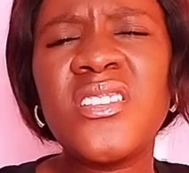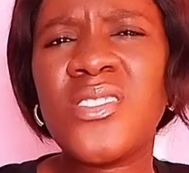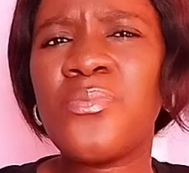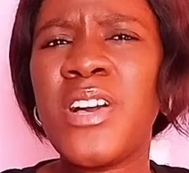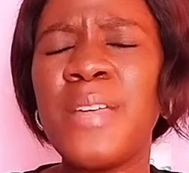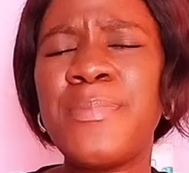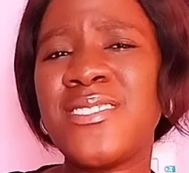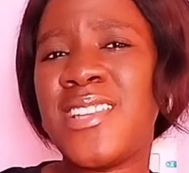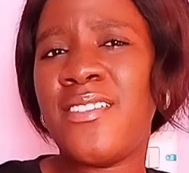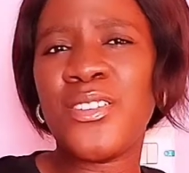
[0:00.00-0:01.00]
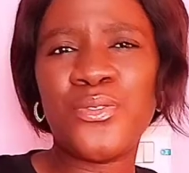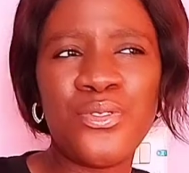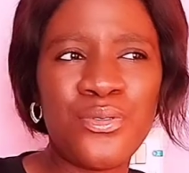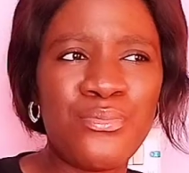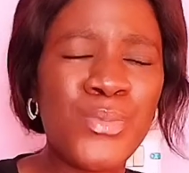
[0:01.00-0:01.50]
Is your mind person direct
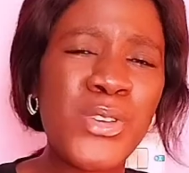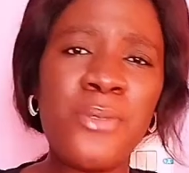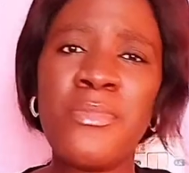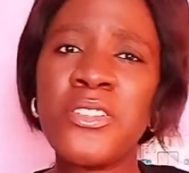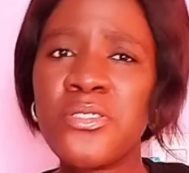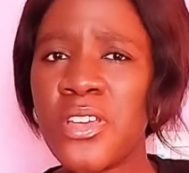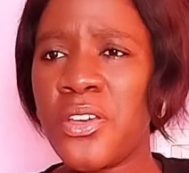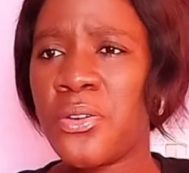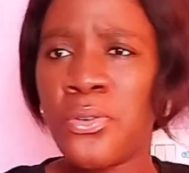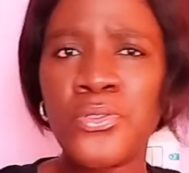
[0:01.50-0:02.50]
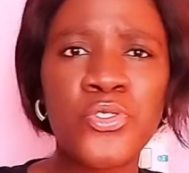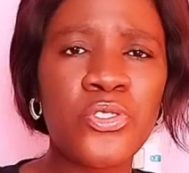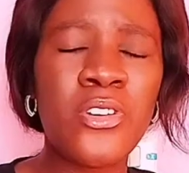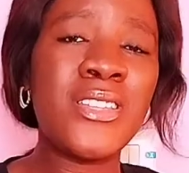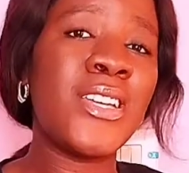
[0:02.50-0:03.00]
to you? Be a mentor, a coach,
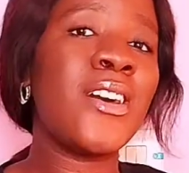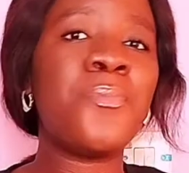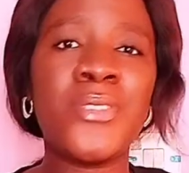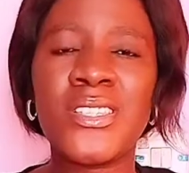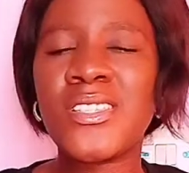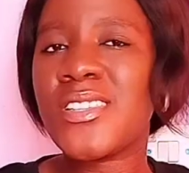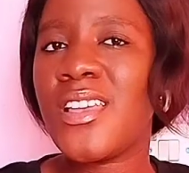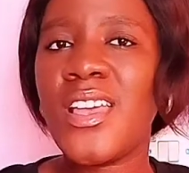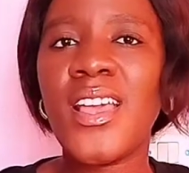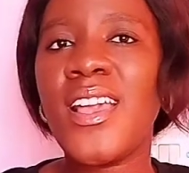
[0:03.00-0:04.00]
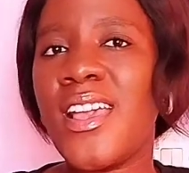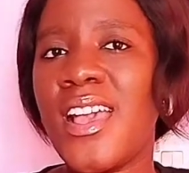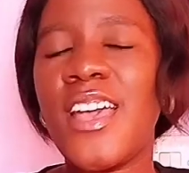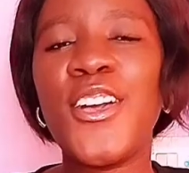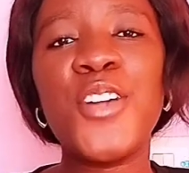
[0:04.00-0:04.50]
or a therapist.
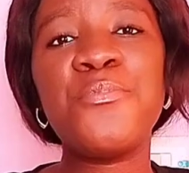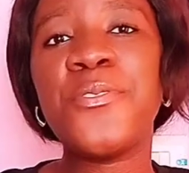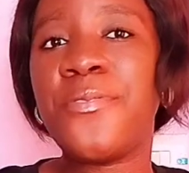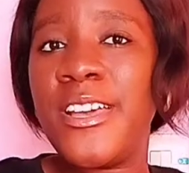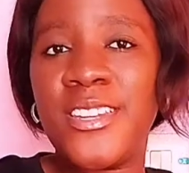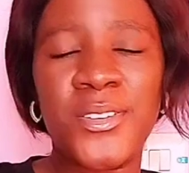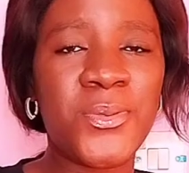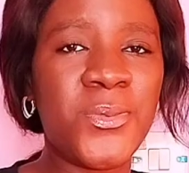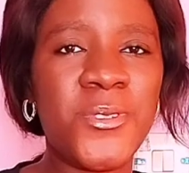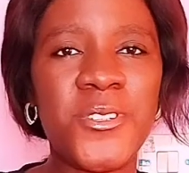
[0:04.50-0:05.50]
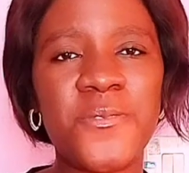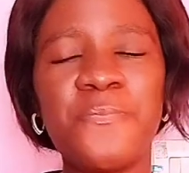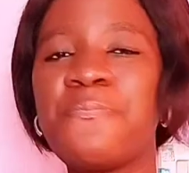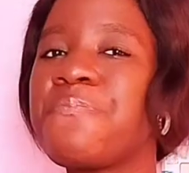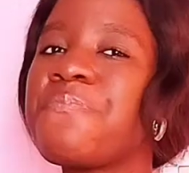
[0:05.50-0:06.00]
And you'll be fine and good.
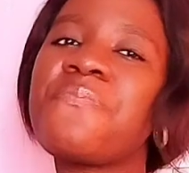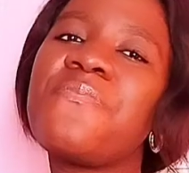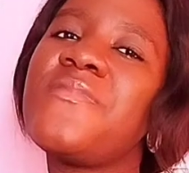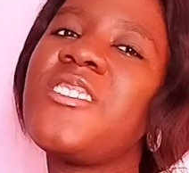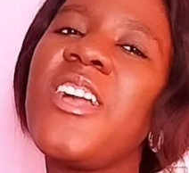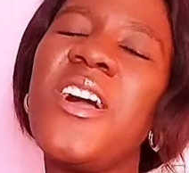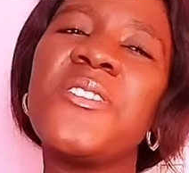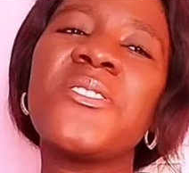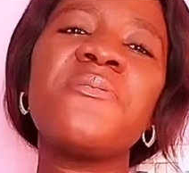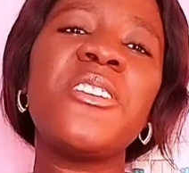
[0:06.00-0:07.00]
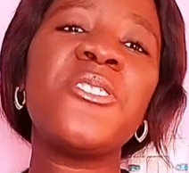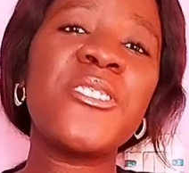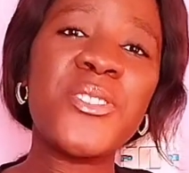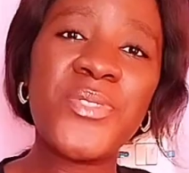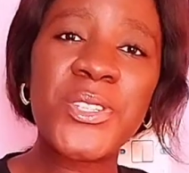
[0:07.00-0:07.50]
So if you
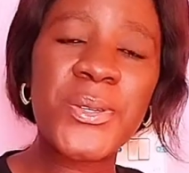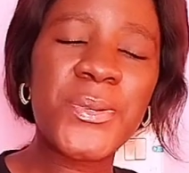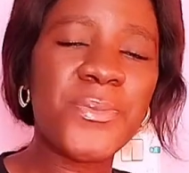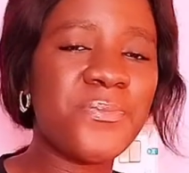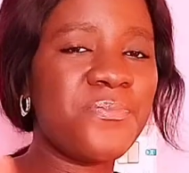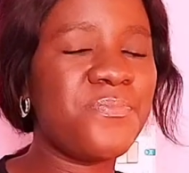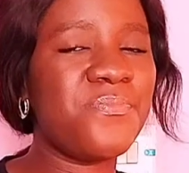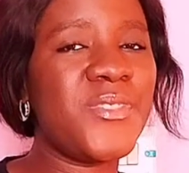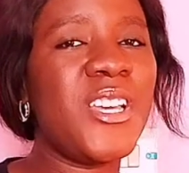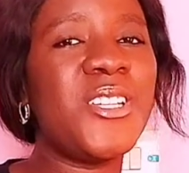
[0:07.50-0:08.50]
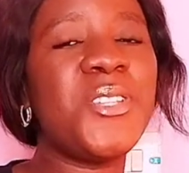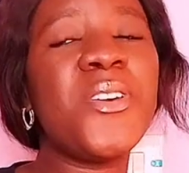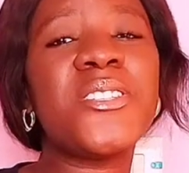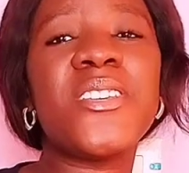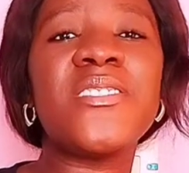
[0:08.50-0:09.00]
enjoyed this video, you
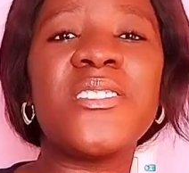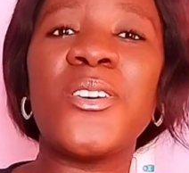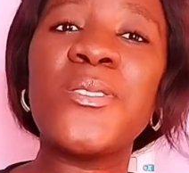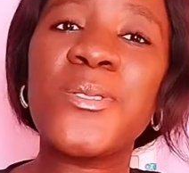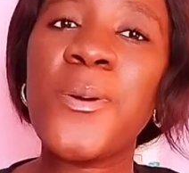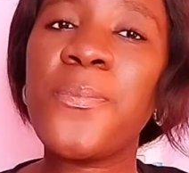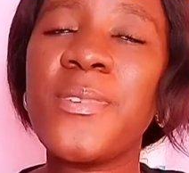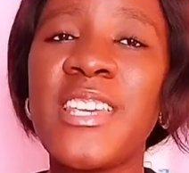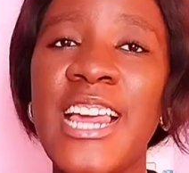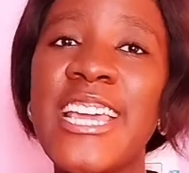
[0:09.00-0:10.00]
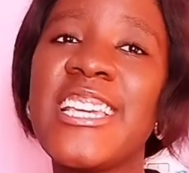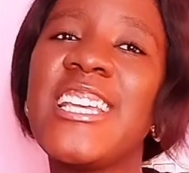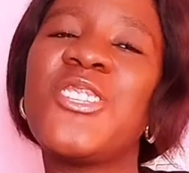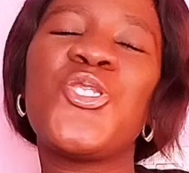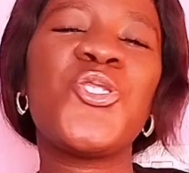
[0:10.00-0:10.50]
got to give it a thumbs up, like
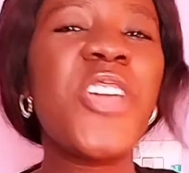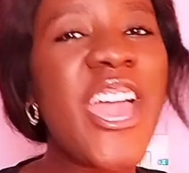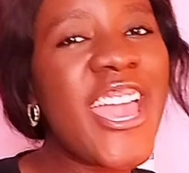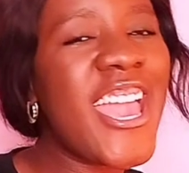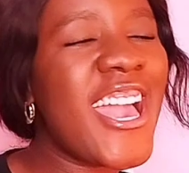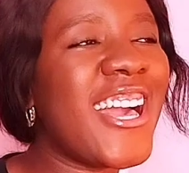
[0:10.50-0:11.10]
it, share,